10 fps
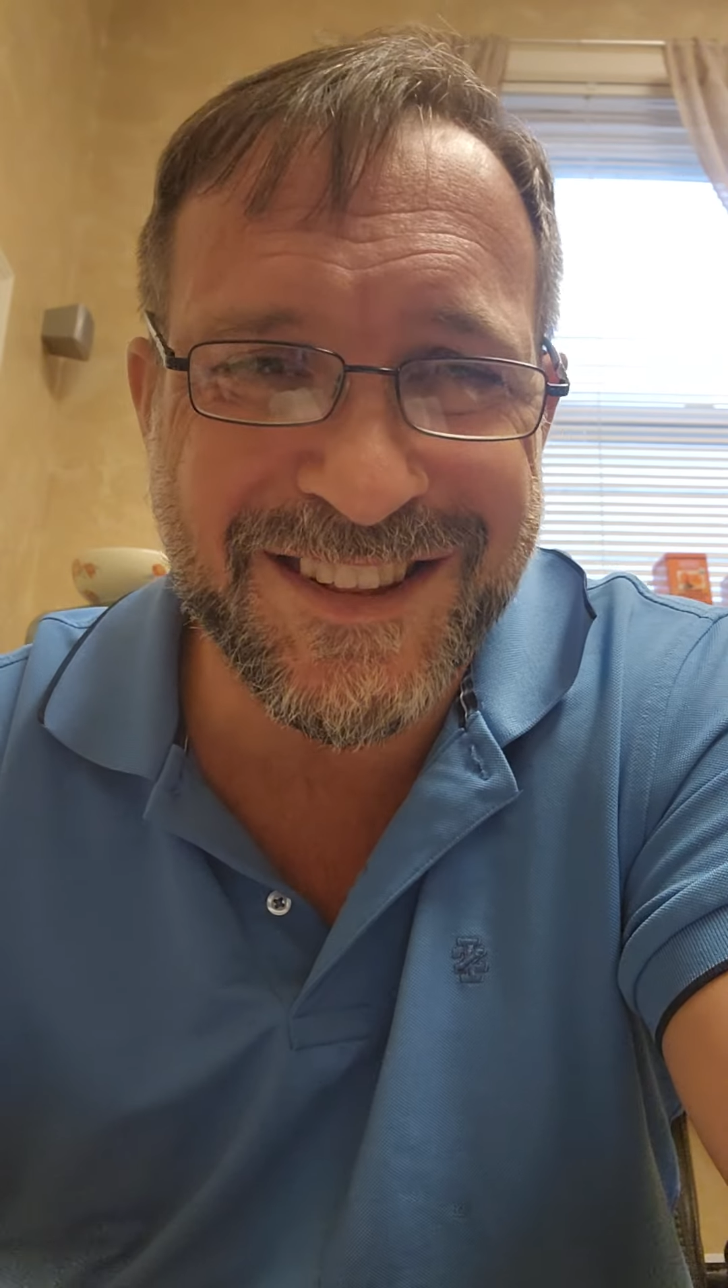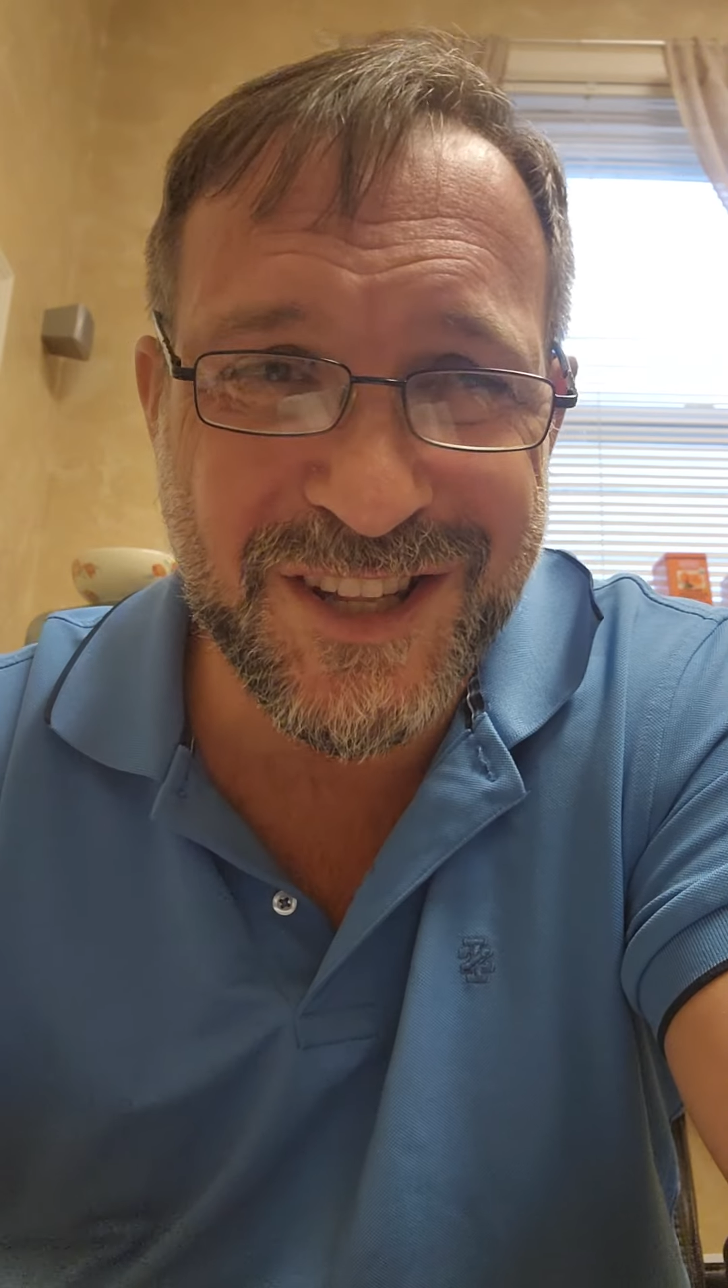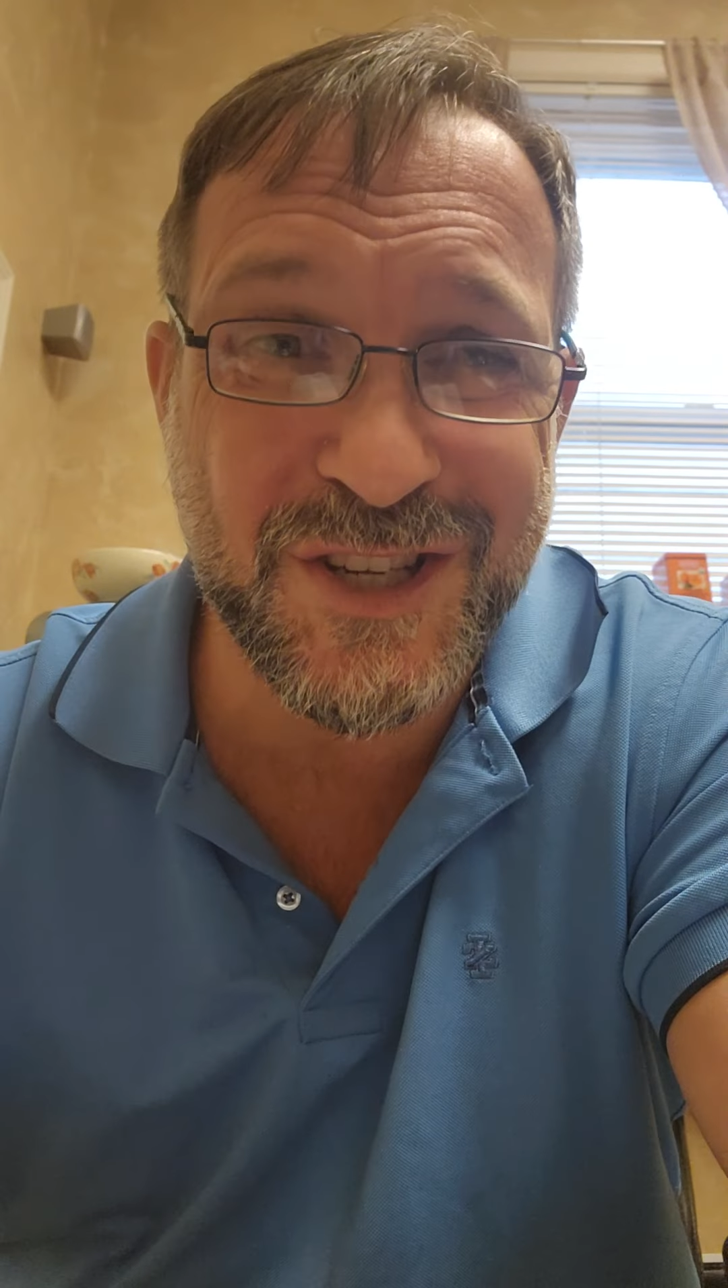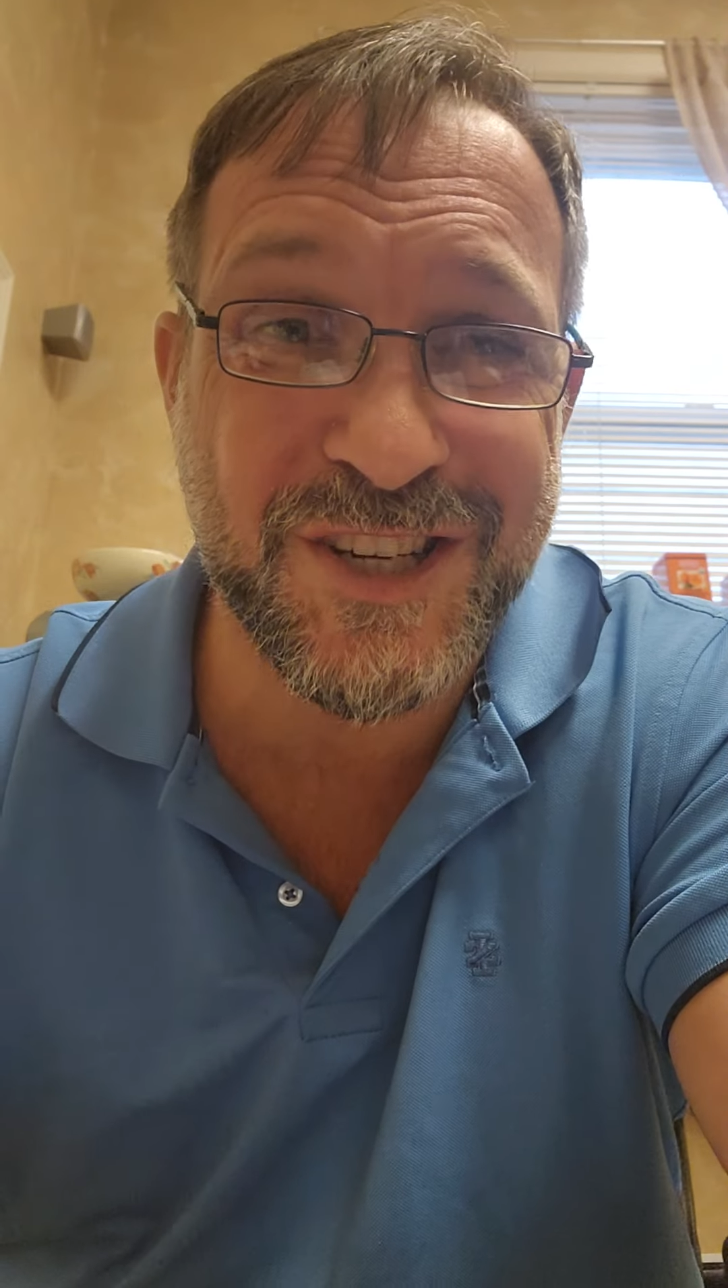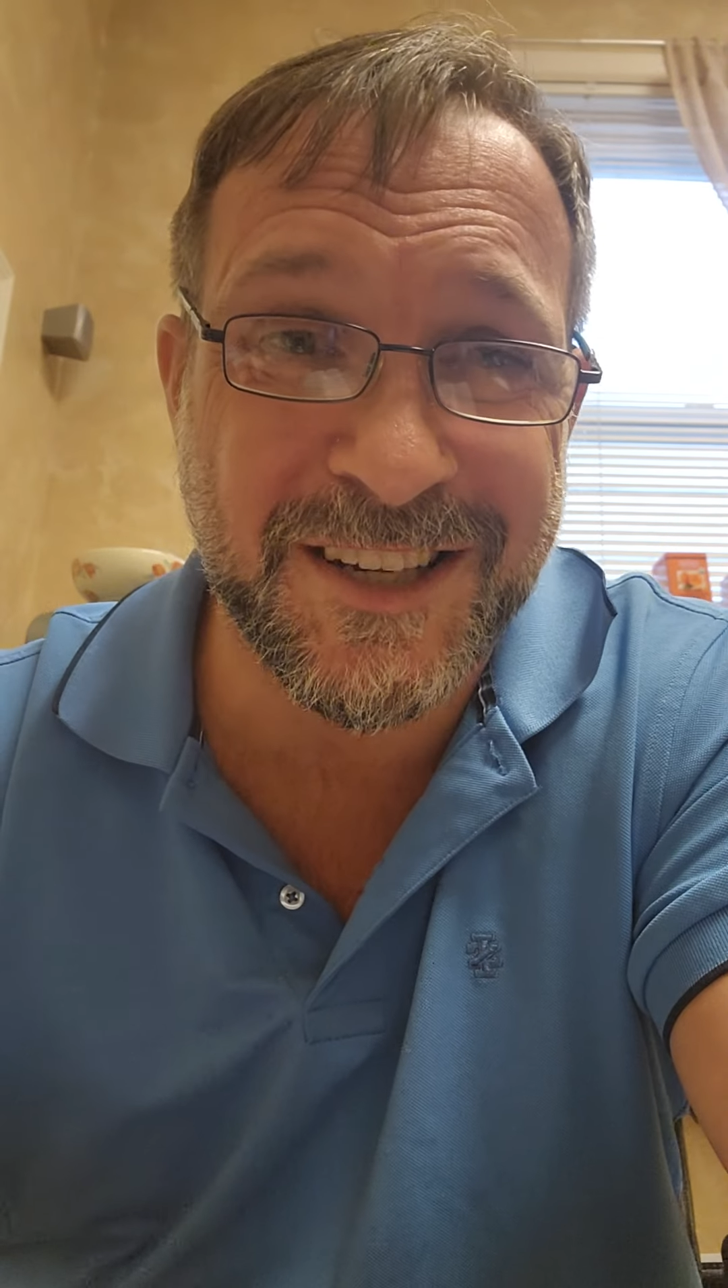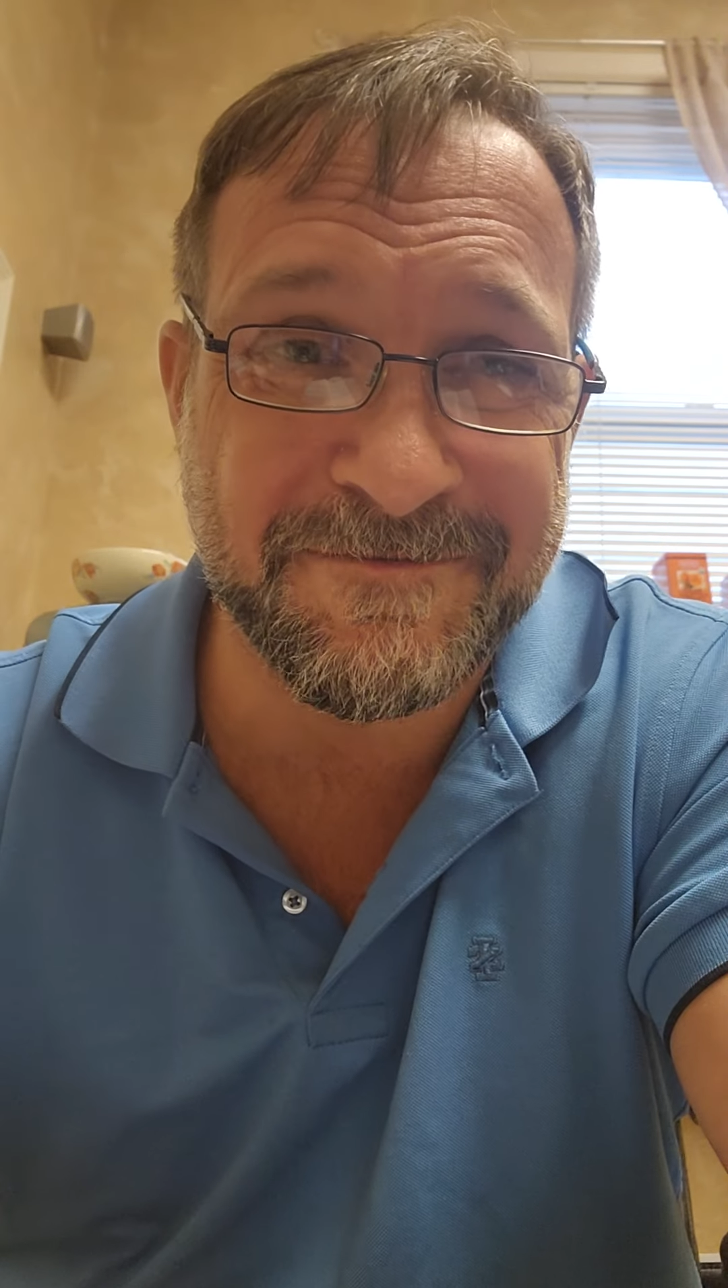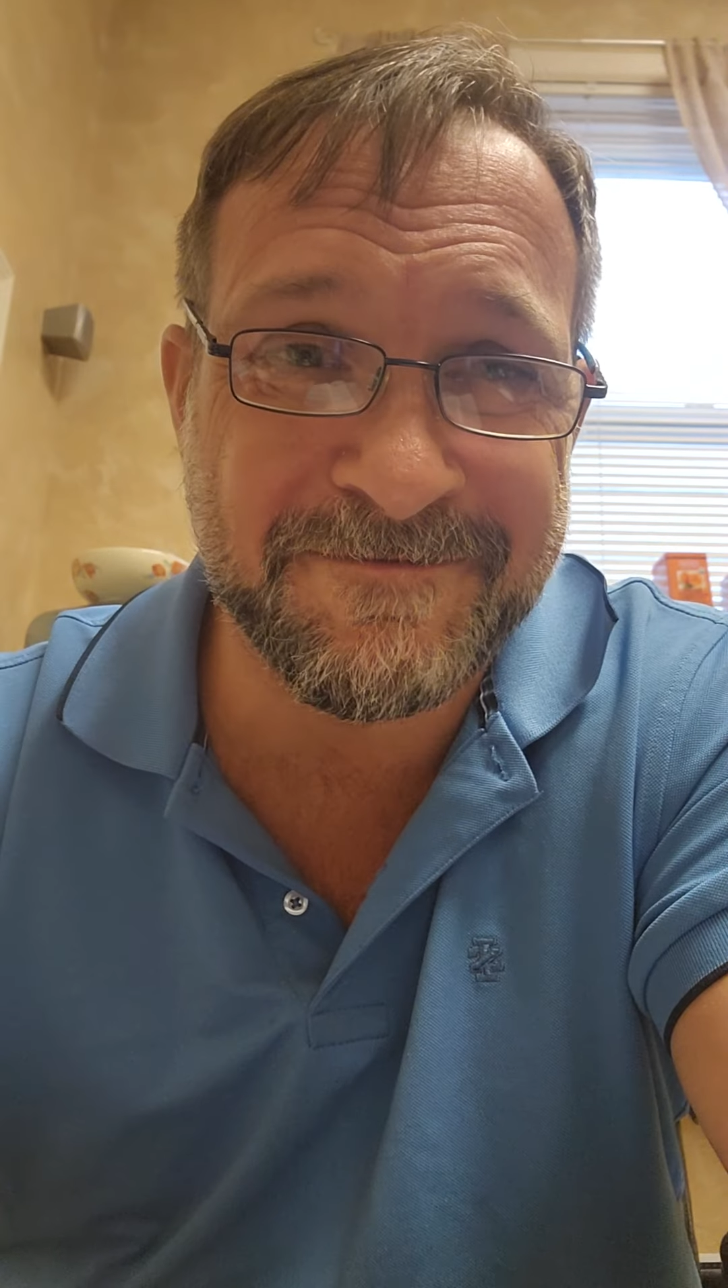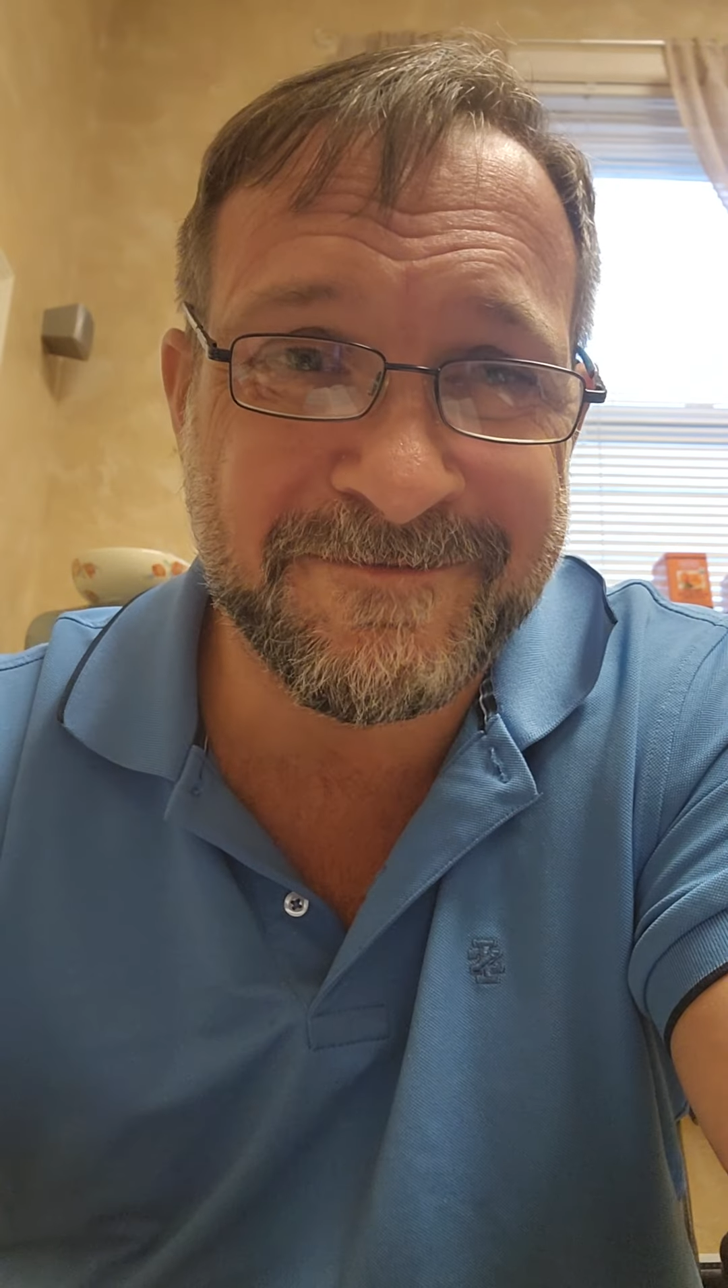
this year.